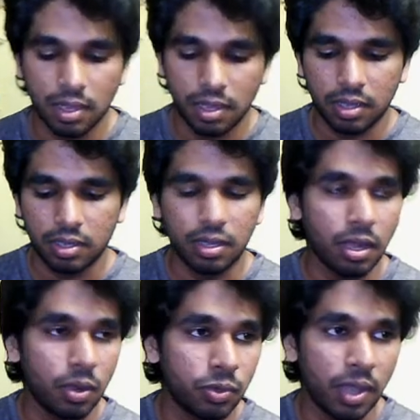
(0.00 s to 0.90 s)

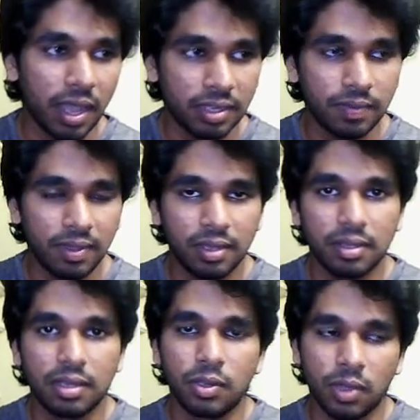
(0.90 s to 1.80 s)
Now to activate
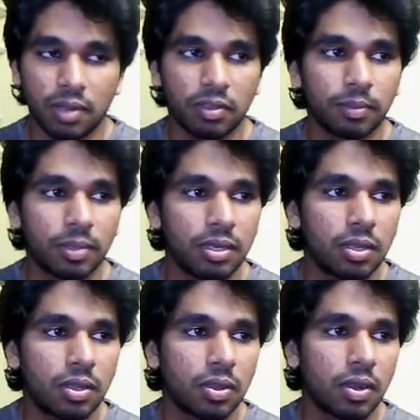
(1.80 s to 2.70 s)
the new environment,
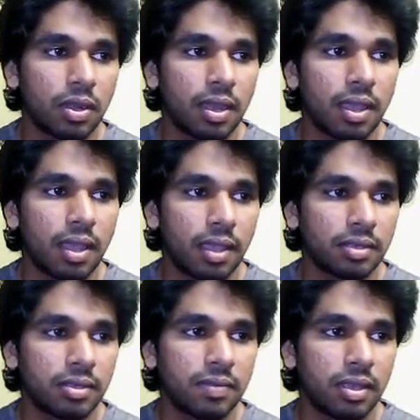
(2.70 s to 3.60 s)
conda
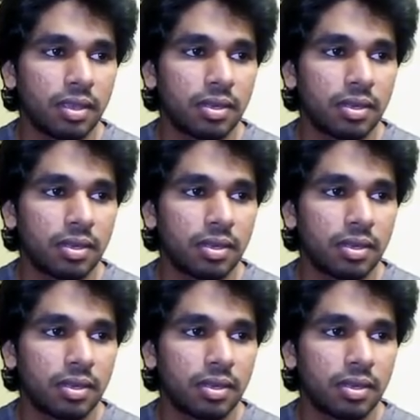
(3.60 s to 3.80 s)
activate